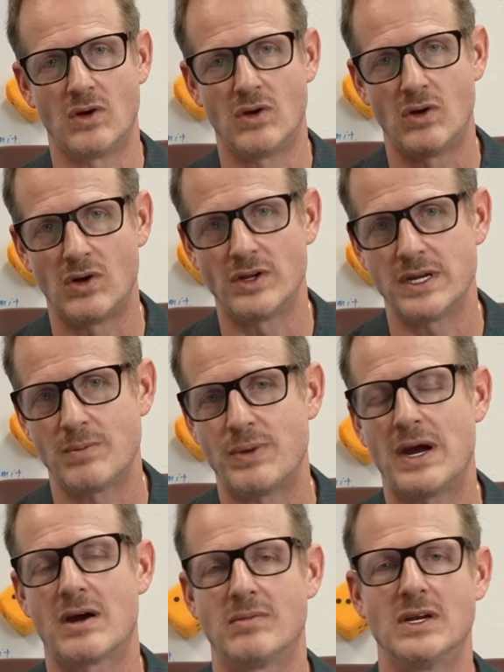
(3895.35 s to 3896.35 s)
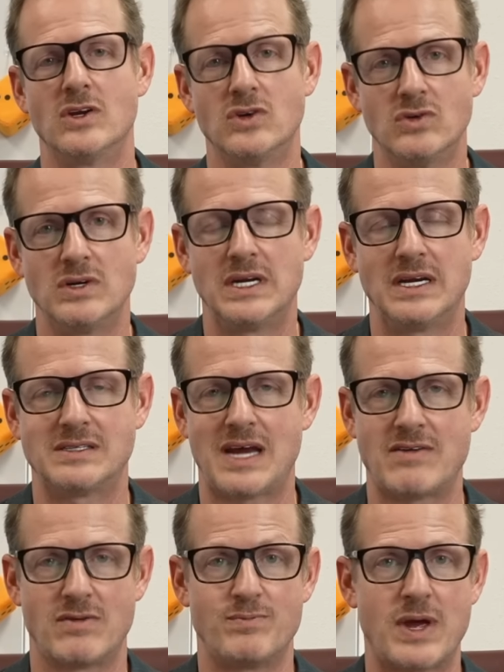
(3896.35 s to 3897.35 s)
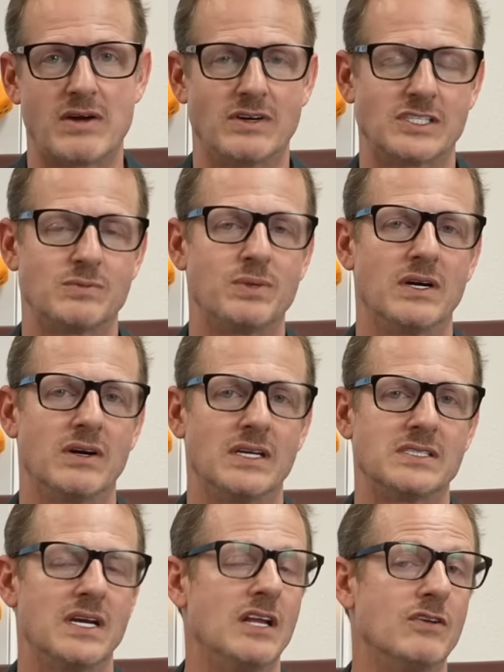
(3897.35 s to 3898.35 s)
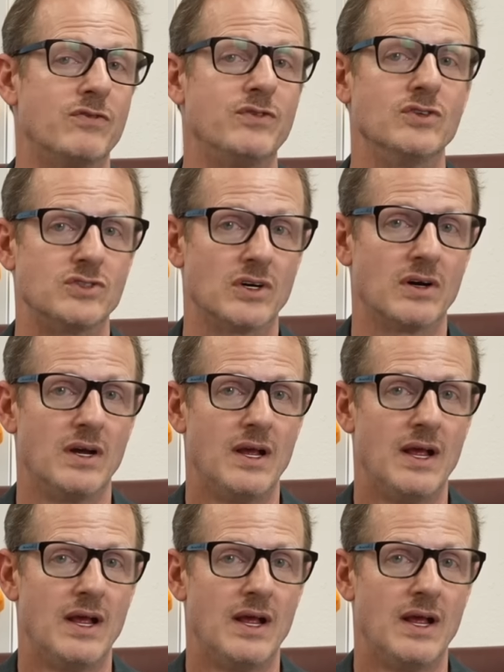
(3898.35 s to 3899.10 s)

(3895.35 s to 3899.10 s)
all the empowerment you need to have a better experience in the future.